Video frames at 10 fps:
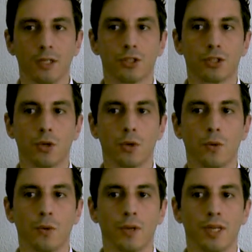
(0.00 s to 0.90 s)

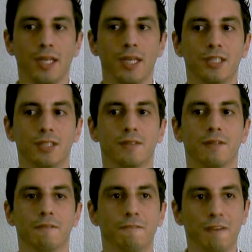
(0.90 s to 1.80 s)
So it's
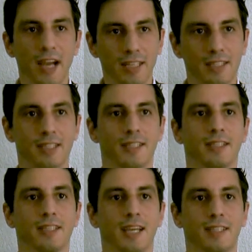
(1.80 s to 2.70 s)
the fact
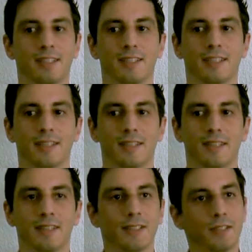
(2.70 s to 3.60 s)
that
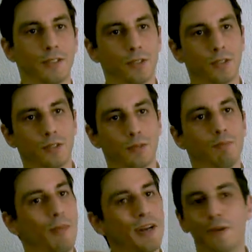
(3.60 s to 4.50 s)
the
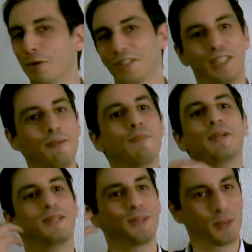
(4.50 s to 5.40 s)
money was
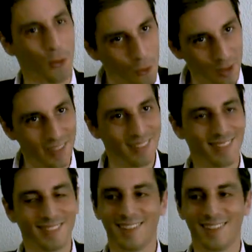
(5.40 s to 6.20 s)
simply stolen